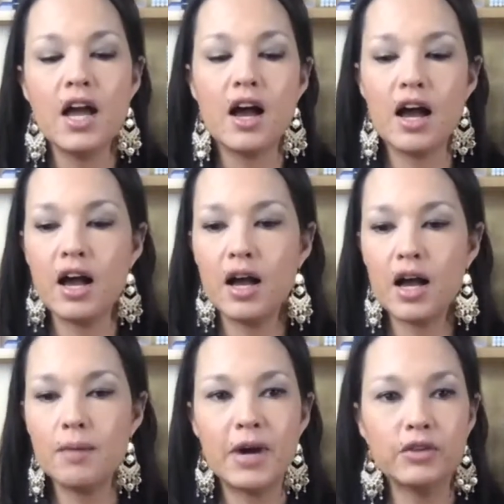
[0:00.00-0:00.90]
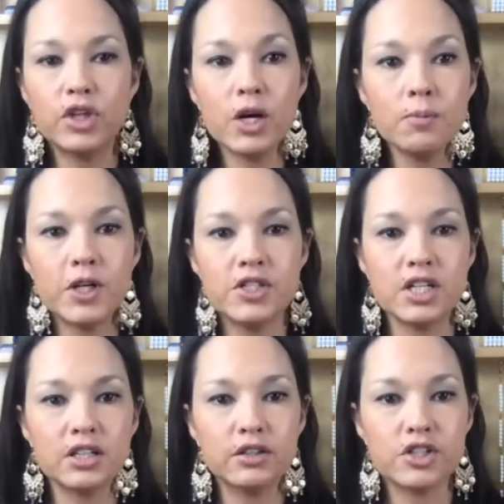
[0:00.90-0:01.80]
about their
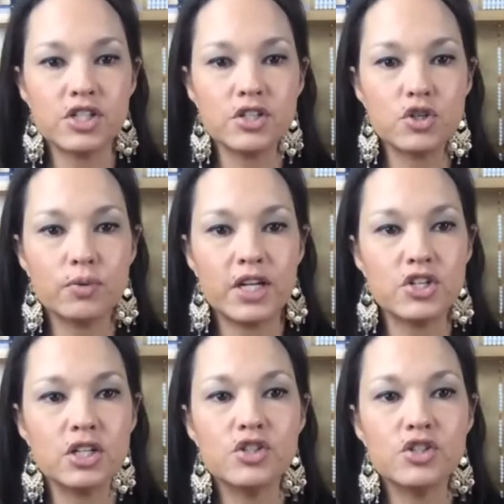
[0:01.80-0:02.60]
particular situation.